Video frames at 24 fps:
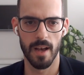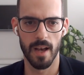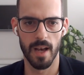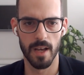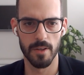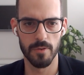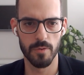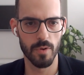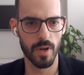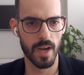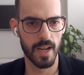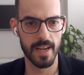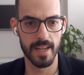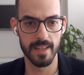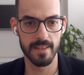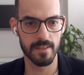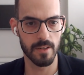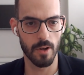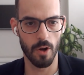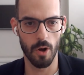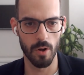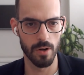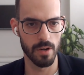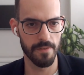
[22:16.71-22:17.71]
Do I list
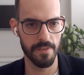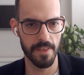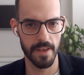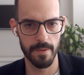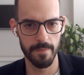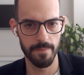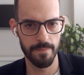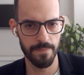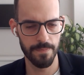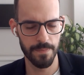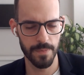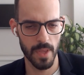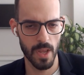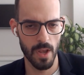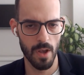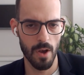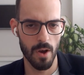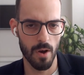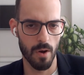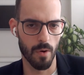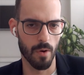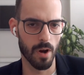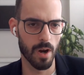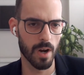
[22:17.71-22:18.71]
all of them?
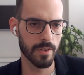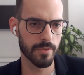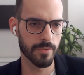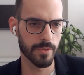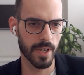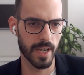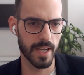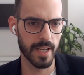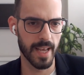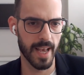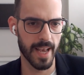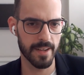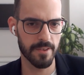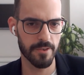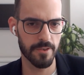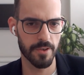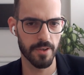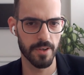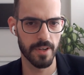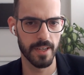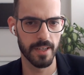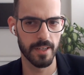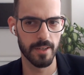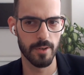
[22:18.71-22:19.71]
Or do I
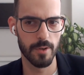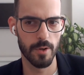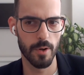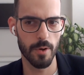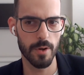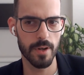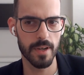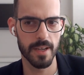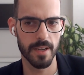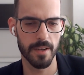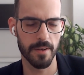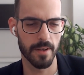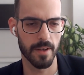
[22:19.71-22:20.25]
actually look